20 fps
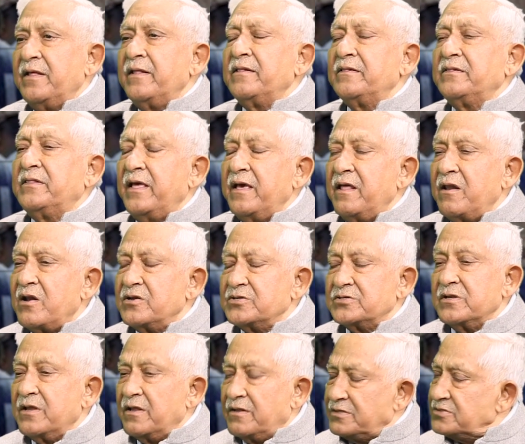There are
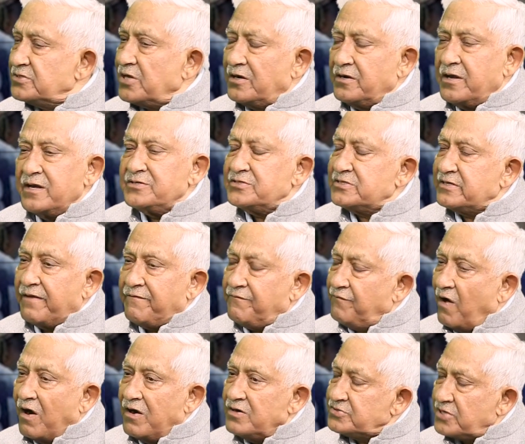certain
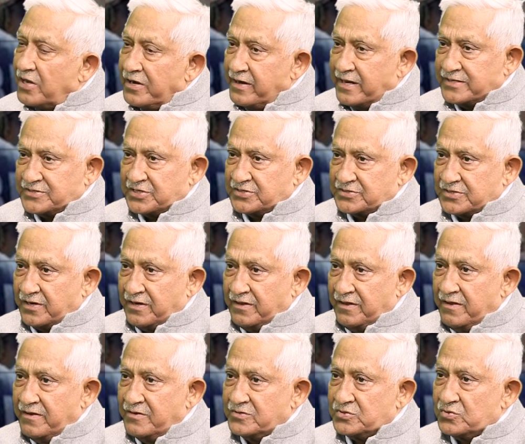safeguards are
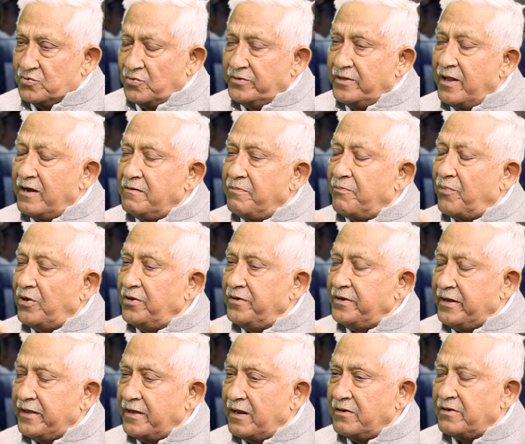necessary so that
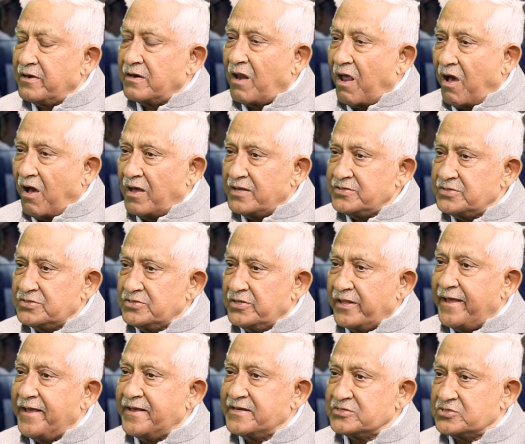political class, the
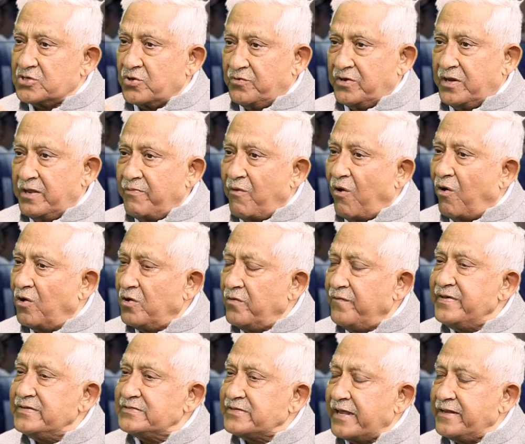executive,
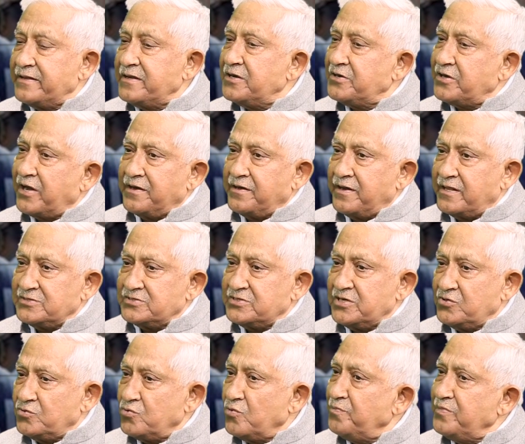always has a
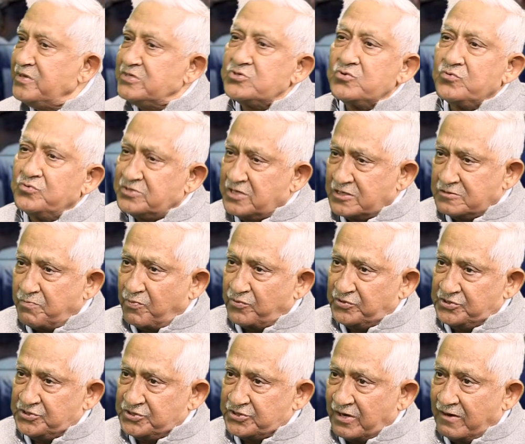tendency to misuse this
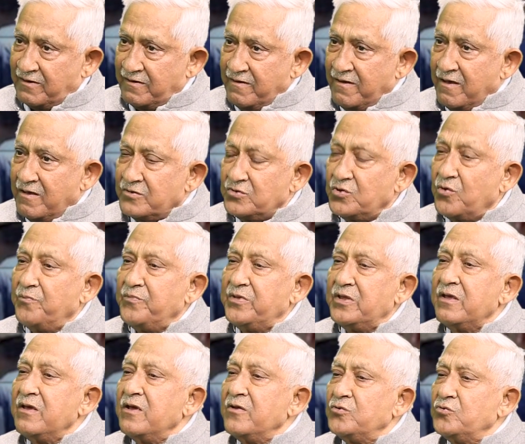position,
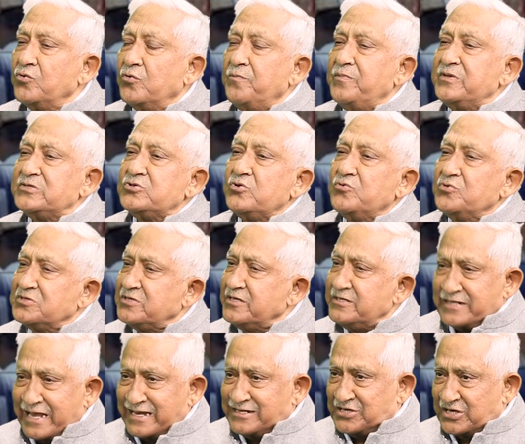to misuse
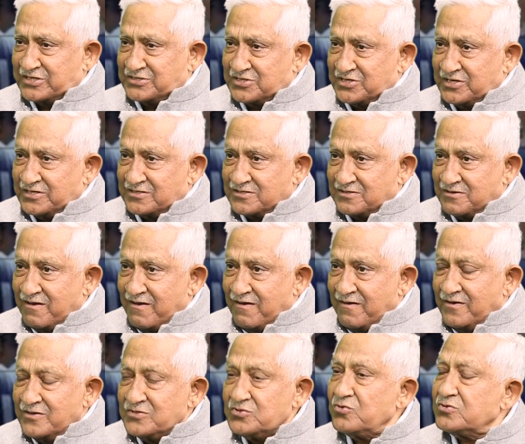these agencies.
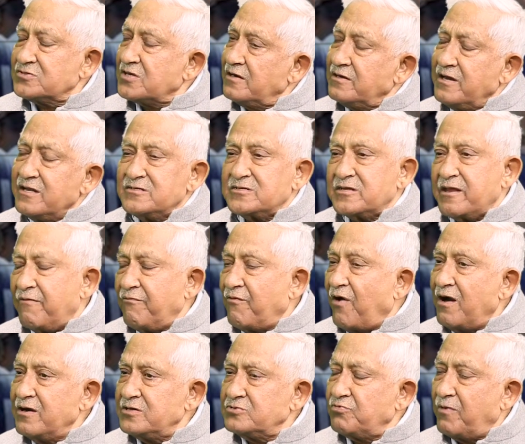So certain
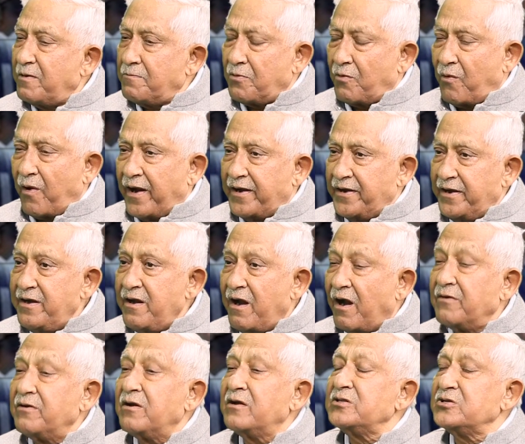safeguards were provided
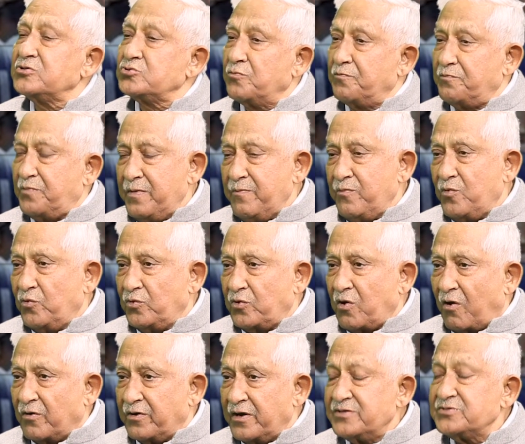under the Supreme Court
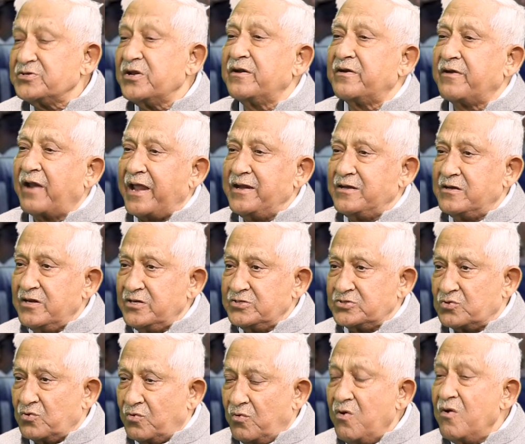orders, and rightly
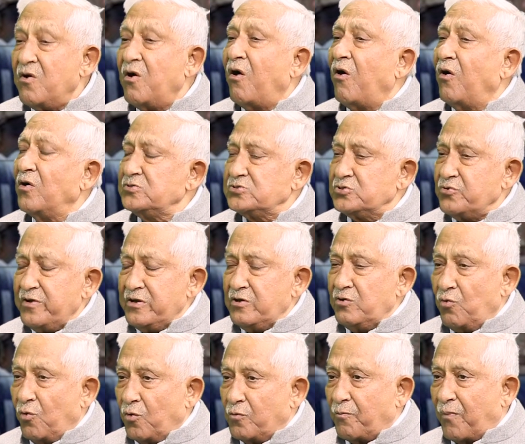so, also in
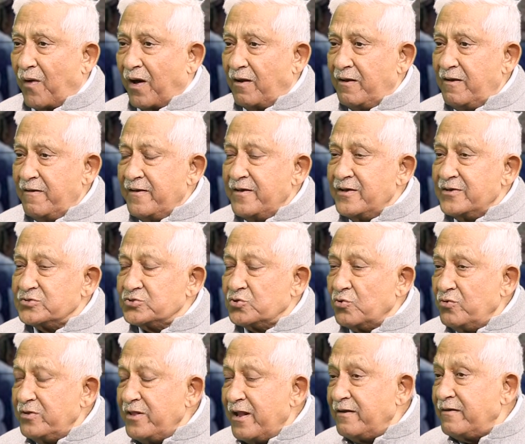Lokpal,
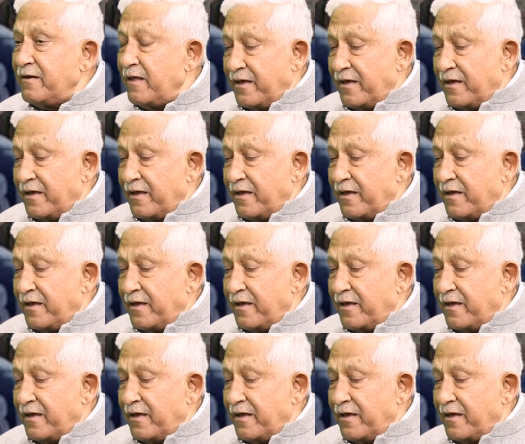so that